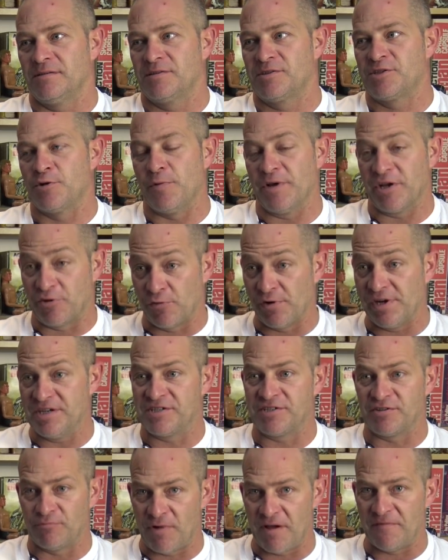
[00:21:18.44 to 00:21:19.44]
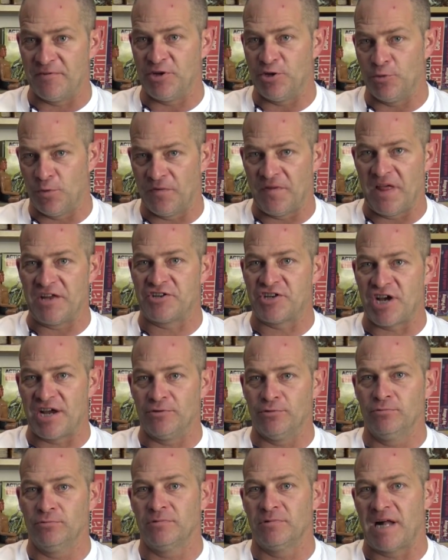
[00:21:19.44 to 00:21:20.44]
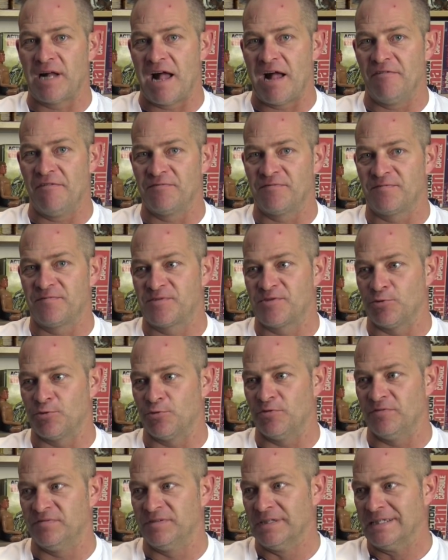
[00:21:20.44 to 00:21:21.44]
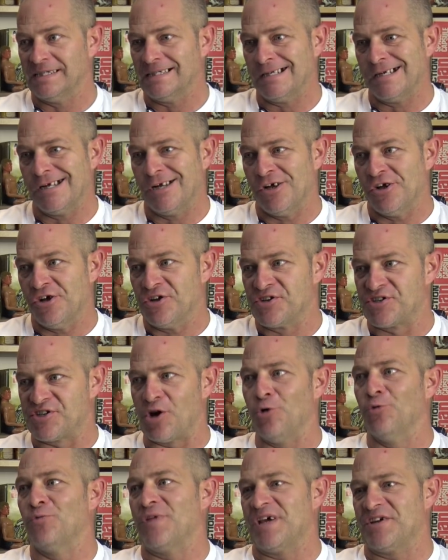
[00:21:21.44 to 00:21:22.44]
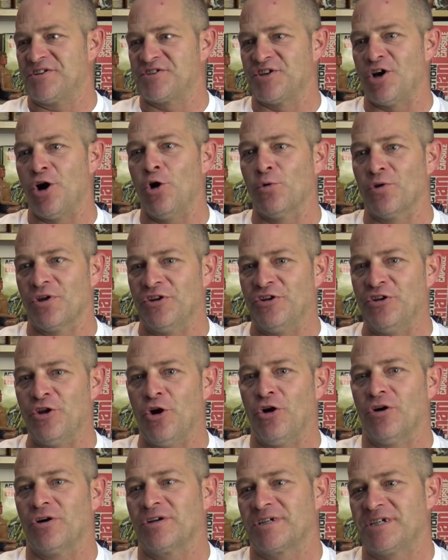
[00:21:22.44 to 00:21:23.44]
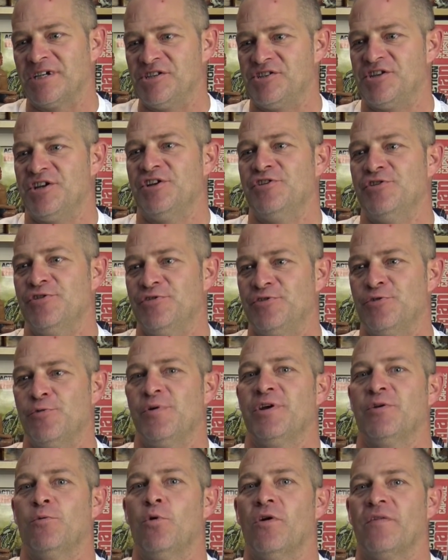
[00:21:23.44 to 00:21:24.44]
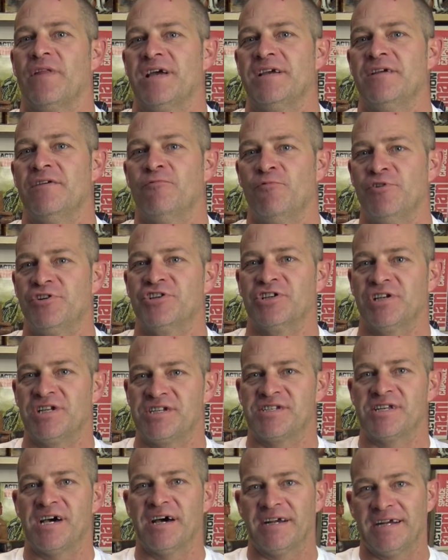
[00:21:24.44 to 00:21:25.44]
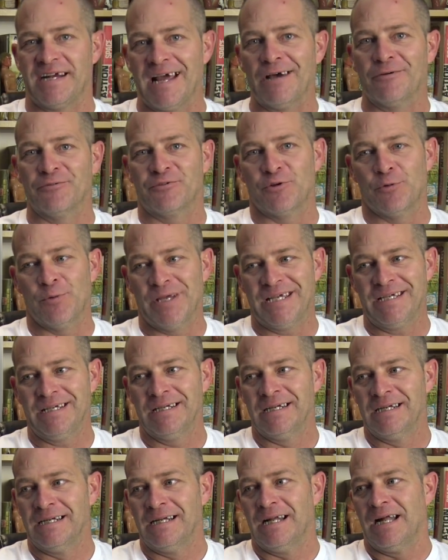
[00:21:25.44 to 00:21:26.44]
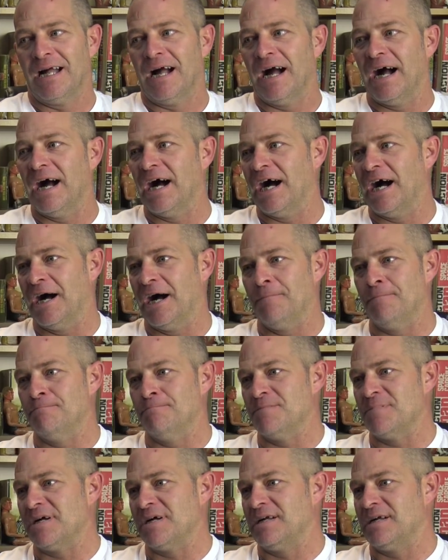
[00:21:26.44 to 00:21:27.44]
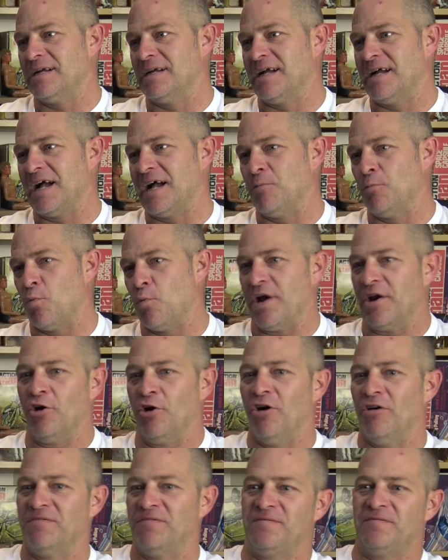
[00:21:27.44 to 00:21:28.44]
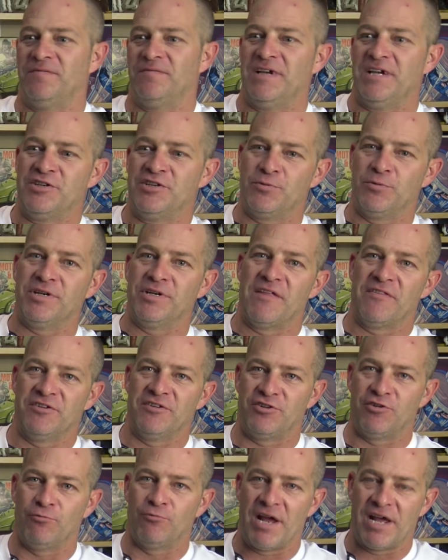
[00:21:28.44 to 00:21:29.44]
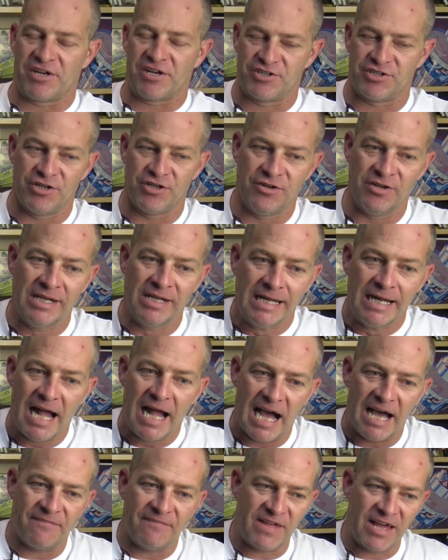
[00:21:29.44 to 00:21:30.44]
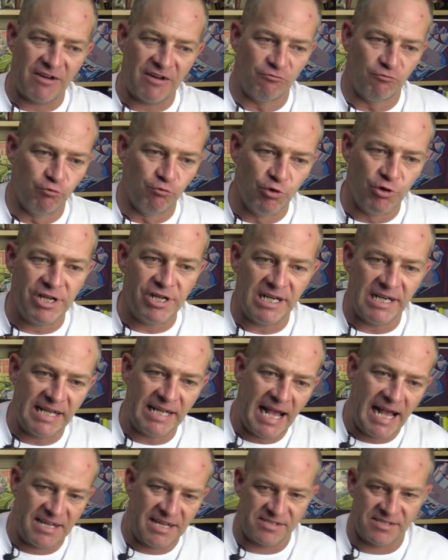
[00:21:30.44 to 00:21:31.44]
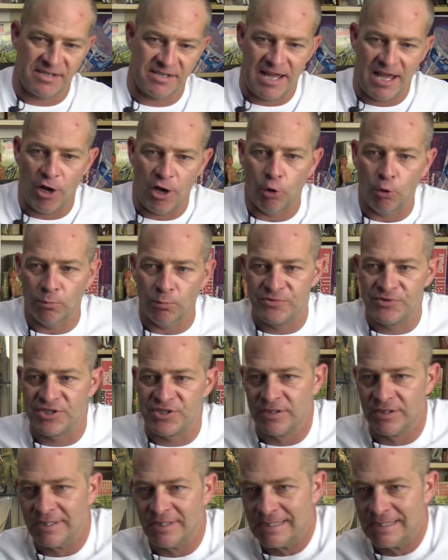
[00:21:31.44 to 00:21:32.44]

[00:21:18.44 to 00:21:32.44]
to increase the revenue on their channel, have sort of sold their soul and not continued doing what they originally started out doing, and went off into another direction. And that really hasn't helped